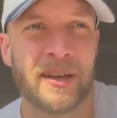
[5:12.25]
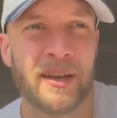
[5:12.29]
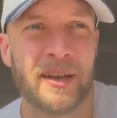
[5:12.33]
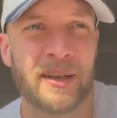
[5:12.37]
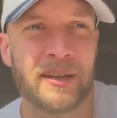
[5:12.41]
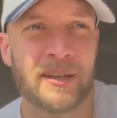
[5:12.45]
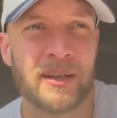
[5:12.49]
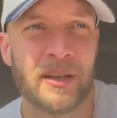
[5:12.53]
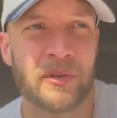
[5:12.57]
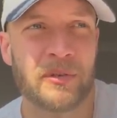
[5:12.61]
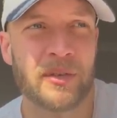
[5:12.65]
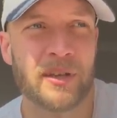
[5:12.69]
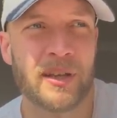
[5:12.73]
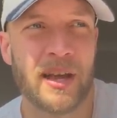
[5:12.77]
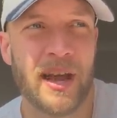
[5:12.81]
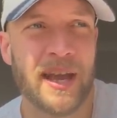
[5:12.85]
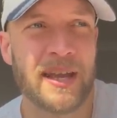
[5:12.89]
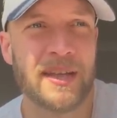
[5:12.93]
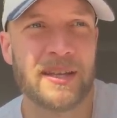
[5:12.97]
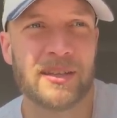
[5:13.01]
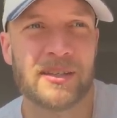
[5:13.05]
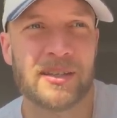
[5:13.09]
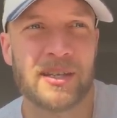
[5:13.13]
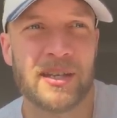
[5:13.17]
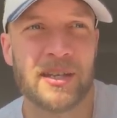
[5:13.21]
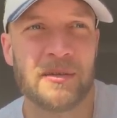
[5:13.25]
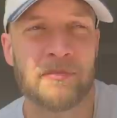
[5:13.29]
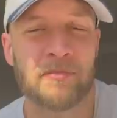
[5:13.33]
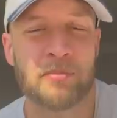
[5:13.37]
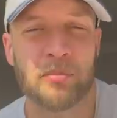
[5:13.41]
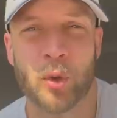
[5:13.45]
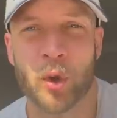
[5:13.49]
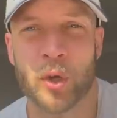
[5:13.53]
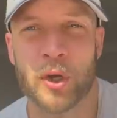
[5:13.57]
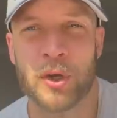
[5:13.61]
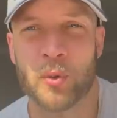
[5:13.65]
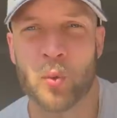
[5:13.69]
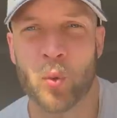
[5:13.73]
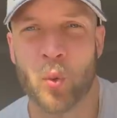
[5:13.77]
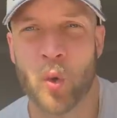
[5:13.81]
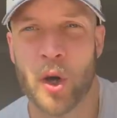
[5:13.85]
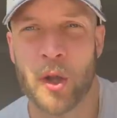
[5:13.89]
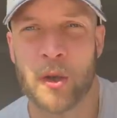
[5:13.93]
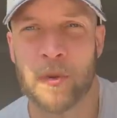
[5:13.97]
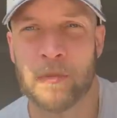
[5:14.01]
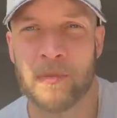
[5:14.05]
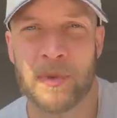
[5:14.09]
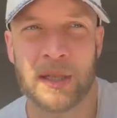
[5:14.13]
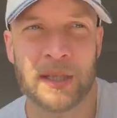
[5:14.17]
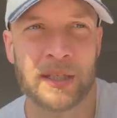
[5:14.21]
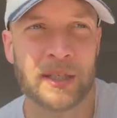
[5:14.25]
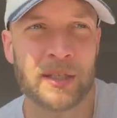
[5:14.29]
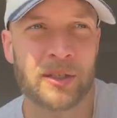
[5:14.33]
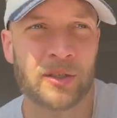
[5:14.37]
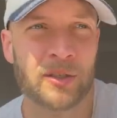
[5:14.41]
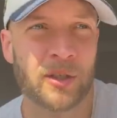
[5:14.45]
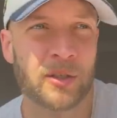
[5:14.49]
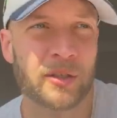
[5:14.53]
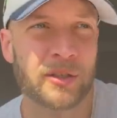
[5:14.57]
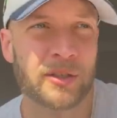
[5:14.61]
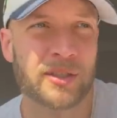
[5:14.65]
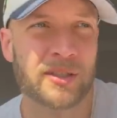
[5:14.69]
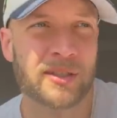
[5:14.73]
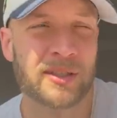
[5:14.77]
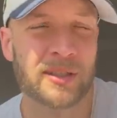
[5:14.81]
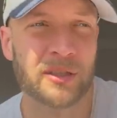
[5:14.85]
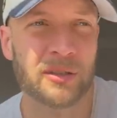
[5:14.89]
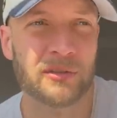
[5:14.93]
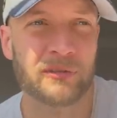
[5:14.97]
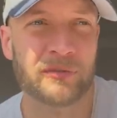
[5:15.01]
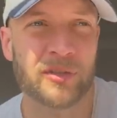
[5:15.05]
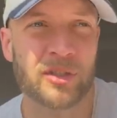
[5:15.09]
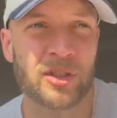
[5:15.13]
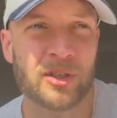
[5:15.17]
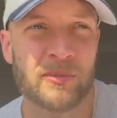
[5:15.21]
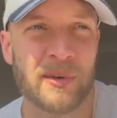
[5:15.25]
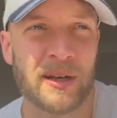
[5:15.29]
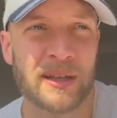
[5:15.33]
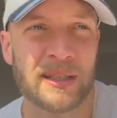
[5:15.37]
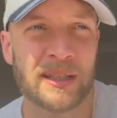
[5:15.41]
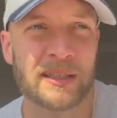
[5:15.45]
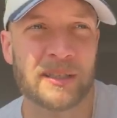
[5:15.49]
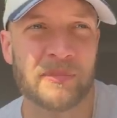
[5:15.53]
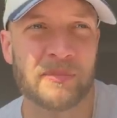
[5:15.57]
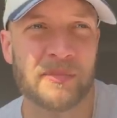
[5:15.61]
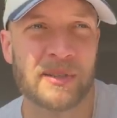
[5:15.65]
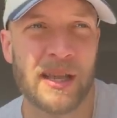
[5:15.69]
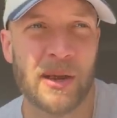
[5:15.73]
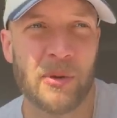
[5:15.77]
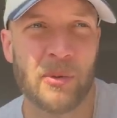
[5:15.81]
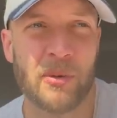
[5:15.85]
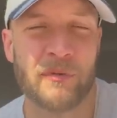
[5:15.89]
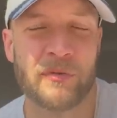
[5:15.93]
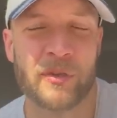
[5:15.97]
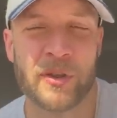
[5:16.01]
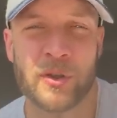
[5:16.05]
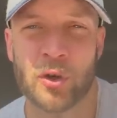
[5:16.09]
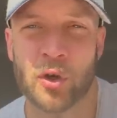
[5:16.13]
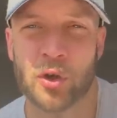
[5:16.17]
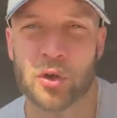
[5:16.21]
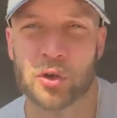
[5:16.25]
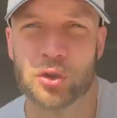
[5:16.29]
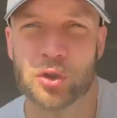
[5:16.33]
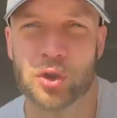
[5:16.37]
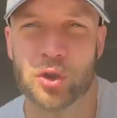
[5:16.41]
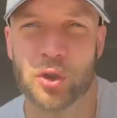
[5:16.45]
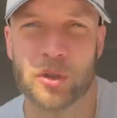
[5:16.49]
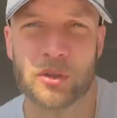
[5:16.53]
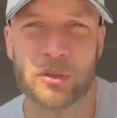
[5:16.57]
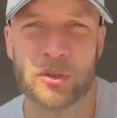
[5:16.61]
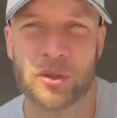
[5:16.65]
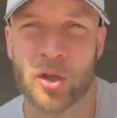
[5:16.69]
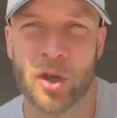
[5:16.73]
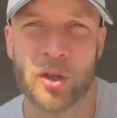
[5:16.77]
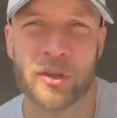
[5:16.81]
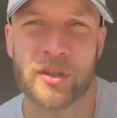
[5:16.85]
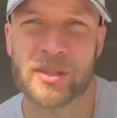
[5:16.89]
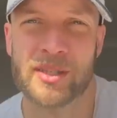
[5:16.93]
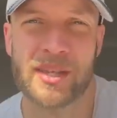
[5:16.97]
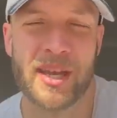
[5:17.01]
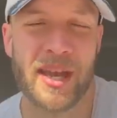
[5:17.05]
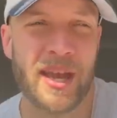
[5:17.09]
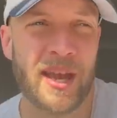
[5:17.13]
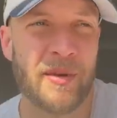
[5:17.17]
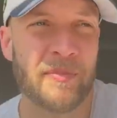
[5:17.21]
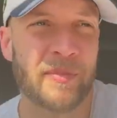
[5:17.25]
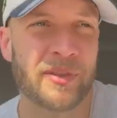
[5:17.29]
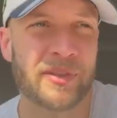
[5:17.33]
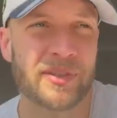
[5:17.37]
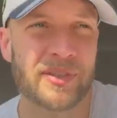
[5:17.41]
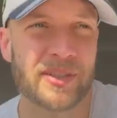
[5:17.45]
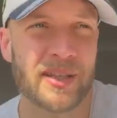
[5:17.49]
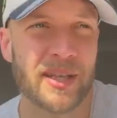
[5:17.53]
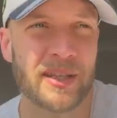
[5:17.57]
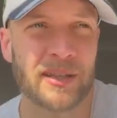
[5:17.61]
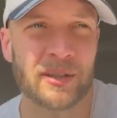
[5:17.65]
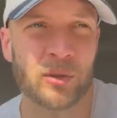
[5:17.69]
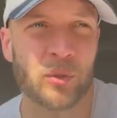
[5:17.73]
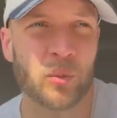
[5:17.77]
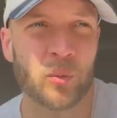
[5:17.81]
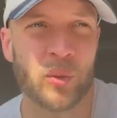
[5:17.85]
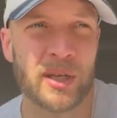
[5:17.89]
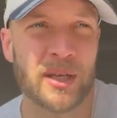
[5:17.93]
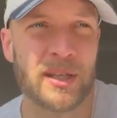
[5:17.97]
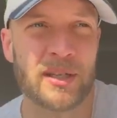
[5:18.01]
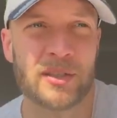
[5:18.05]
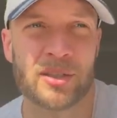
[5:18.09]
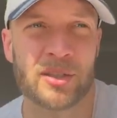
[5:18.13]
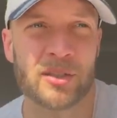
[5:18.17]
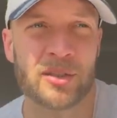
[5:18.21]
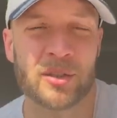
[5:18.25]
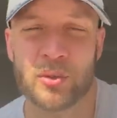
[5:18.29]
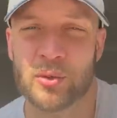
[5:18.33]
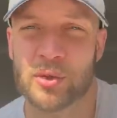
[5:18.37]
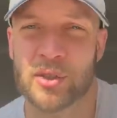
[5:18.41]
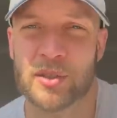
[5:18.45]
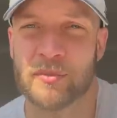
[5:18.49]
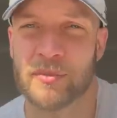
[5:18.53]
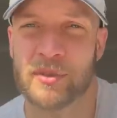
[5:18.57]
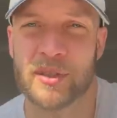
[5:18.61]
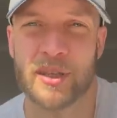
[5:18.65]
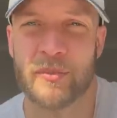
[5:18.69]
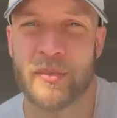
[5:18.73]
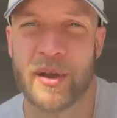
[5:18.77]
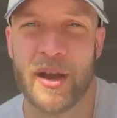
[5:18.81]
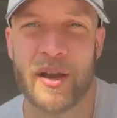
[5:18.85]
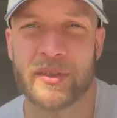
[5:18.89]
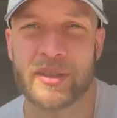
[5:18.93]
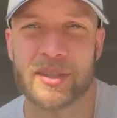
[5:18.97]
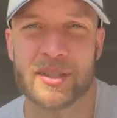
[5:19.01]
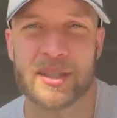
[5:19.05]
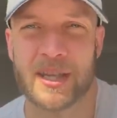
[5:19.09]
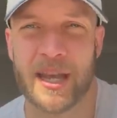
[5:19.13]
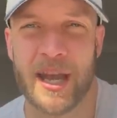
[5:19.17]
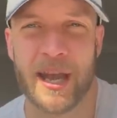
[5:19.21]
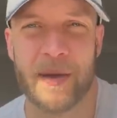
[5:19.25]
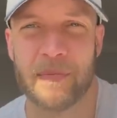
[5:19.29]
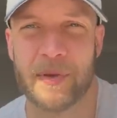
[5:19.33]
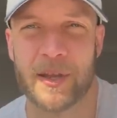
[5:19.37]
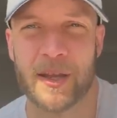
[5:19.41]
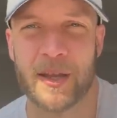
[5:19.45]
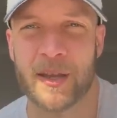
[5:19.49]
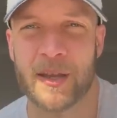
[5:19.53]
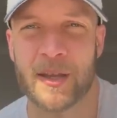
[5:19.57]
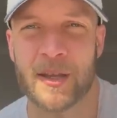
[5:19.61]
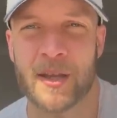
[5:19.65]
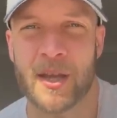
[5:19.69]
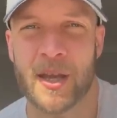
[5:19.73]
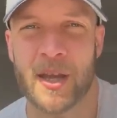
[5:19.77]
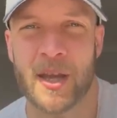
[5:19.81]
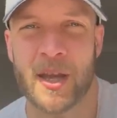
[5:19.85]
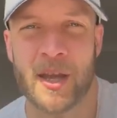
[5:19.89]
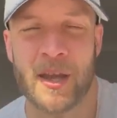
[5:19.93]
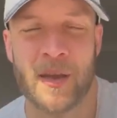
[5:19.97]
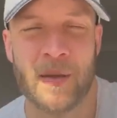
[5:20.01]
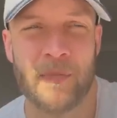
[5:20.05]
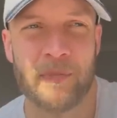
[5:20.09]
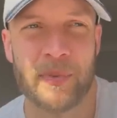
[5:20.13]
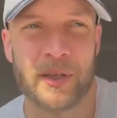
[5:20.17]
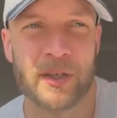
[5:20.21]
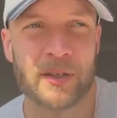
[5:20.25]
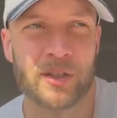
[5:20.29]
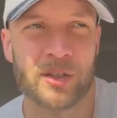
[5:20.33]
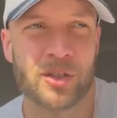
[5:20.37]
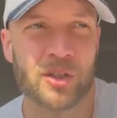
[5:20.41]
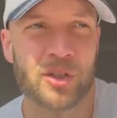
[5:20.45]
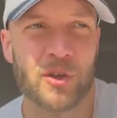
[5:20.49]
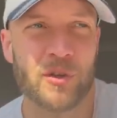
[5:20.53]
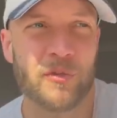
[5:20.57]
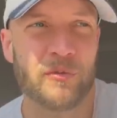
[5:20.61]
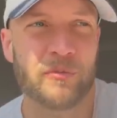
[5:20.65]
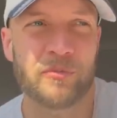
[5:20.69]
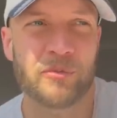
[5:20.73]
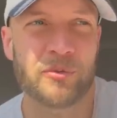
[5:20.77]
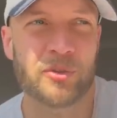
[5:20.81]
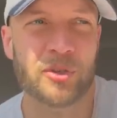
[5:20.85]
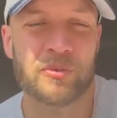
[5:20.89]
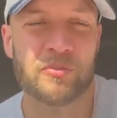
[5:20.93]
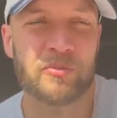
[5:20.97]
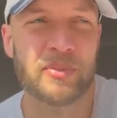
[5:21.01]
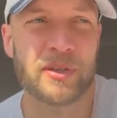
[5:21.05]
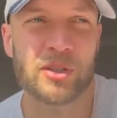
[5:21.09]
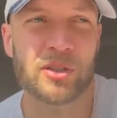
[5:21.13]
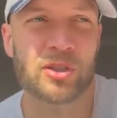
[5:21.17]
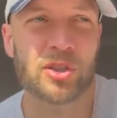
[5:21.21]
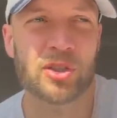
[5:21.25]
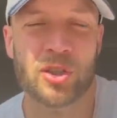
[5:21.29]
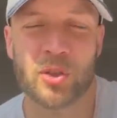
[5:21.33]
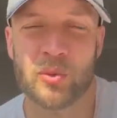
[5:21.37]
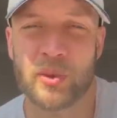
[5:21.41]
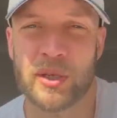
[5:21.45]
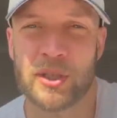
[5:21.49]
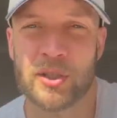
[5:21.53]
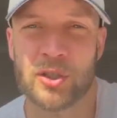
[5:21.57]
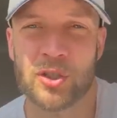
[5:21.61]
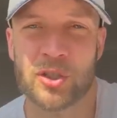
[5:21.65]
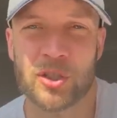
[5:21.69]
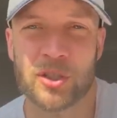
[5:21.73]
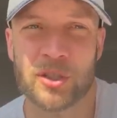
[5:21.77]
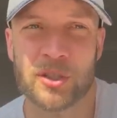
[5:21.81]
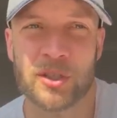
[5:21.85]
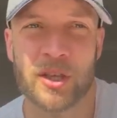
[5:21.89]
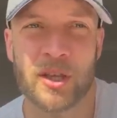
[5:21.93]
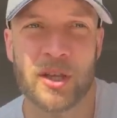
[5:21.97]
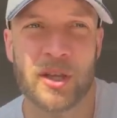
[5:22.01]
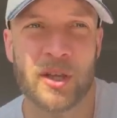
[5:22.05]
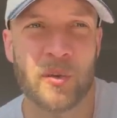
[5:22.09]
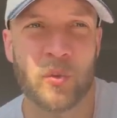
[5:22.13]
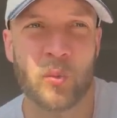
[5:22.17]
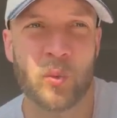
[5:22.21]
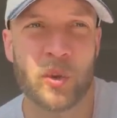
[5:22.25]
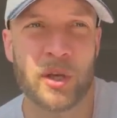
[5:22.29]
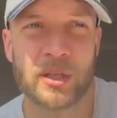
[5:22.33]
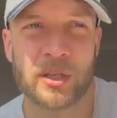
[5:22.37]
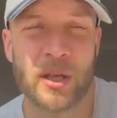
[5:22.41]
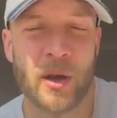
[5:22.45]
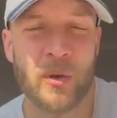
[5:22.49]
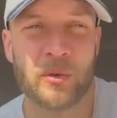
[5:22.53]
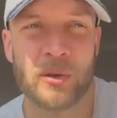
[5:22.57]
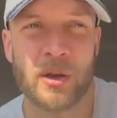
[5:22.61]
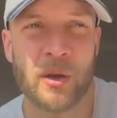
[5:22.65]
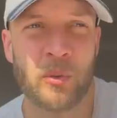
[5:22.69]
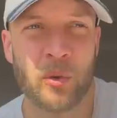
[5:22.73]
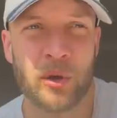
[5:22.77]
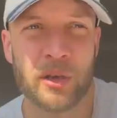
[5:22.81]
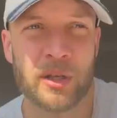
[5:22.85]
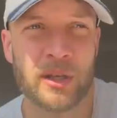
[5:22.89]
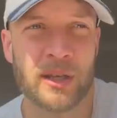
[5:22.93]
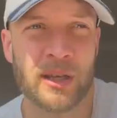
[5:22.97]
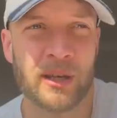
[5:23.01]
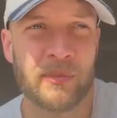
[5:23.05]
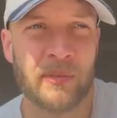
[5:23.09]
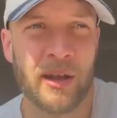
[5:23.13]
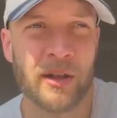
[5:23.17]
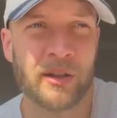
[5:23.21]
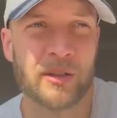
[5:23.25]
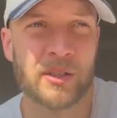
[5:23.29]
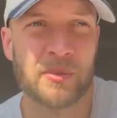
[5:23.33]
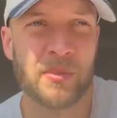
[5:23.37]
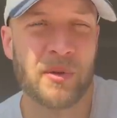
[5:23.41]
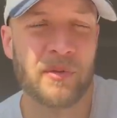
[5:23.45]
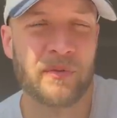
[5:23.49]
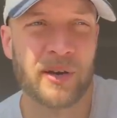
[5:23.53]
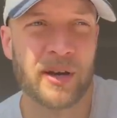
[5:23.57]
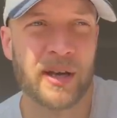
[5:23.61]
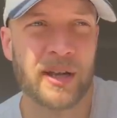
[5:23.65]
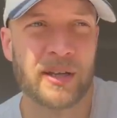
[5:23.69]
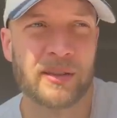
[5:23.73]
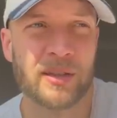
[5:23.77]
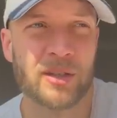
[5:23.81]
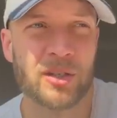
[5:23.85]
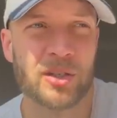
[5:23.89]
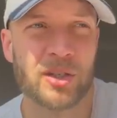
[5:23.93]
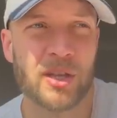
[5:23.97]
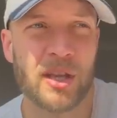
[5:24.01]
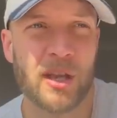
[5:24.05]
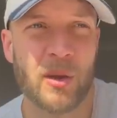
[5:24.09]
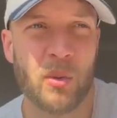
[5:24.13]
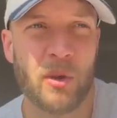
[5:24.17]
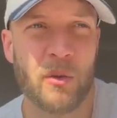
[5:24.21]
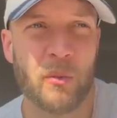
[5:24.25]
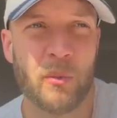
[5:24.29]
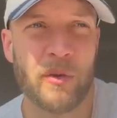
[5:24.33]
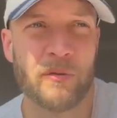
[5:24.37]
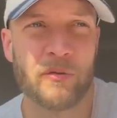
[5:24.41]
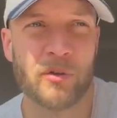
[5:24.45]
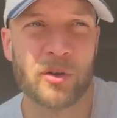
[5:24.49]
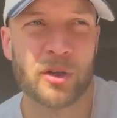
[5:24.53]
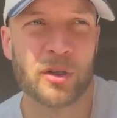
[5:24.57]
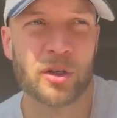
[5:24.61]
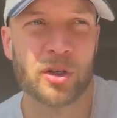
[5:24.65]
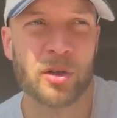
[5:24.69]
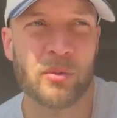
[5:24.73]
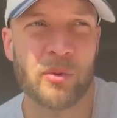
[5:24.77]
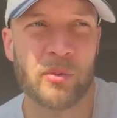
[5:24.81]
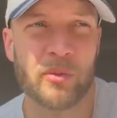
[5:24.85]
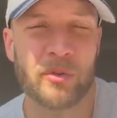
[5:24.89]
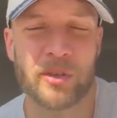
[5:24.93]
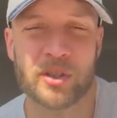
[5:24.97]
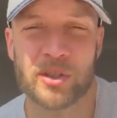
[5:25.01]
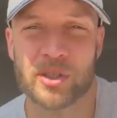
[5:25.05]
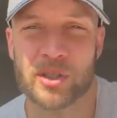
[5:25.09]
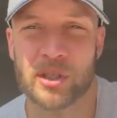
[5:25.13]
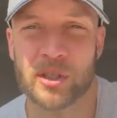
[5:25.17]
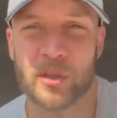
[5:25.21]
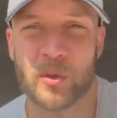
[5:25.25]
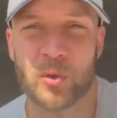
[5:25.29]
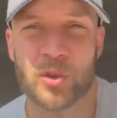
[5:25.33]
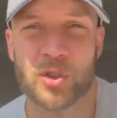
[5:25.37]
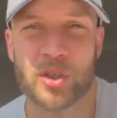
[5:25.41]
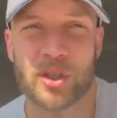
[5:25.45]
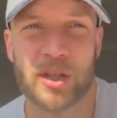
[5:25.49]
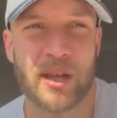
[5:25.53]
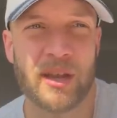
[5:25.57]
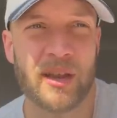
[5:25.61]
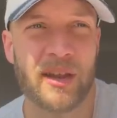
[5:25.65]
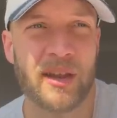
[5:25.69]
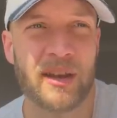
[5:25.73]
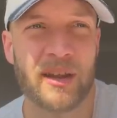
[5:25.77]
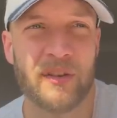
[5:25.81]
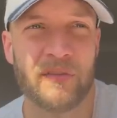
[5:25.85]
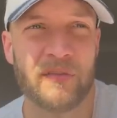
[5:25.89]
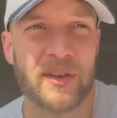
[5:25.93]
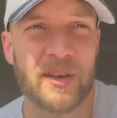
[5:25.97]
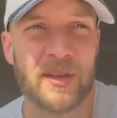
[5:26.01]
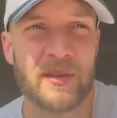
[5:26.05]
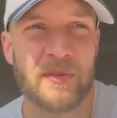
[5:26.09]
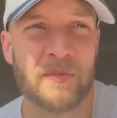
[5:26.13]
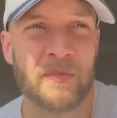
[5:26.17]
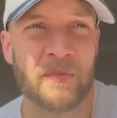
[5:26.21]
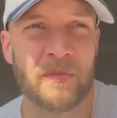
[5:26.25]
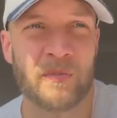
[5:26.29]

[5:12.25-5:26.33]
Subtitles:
$18.1 million still for Jamal Adams? How have they not gone to him and said, look, we need to do something about this cap here because you've just been too injured. We don't know what you're going to be able to provide this year. We've got to come up with a solution here. And if he